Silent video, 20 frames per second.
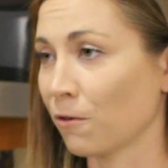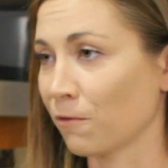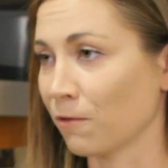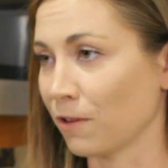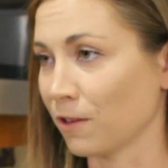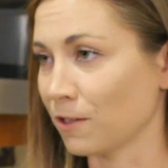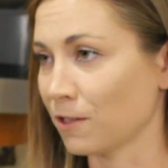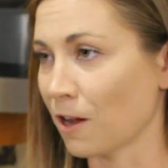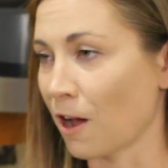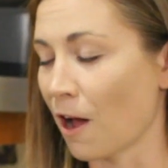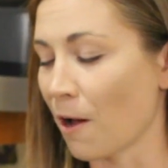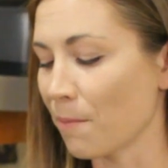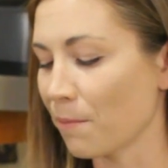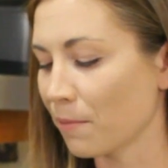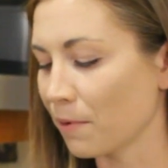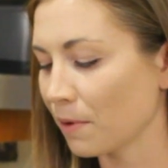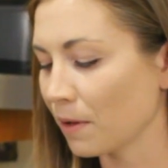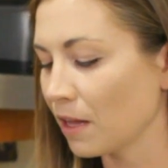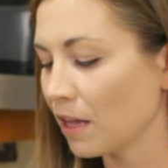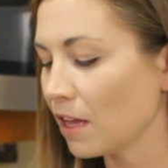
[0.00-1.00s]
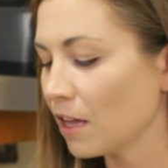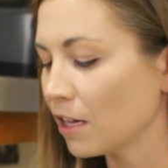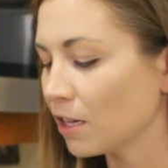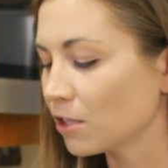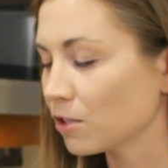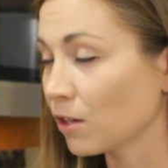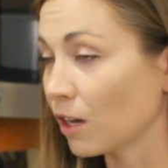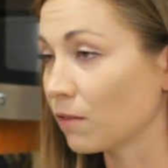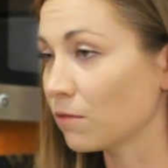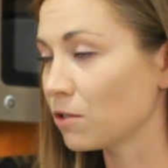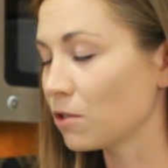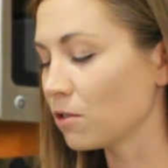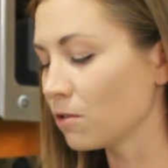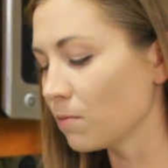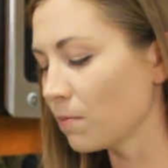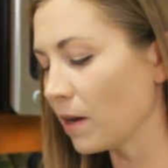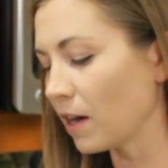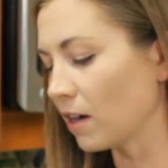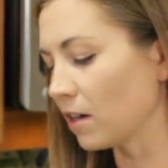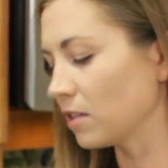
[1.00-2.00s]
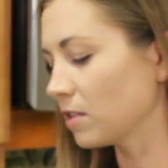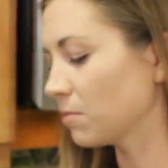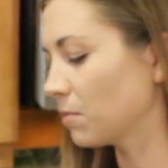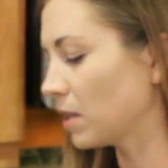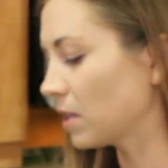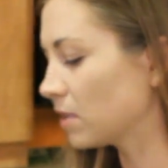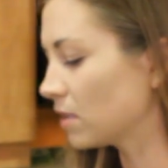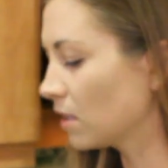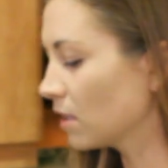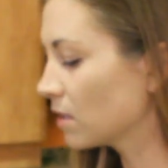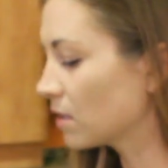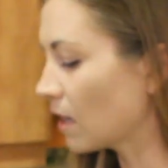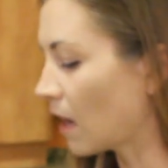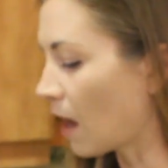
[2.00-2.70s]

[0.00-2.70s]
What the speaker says: over the top. So I have 2 pears in my 6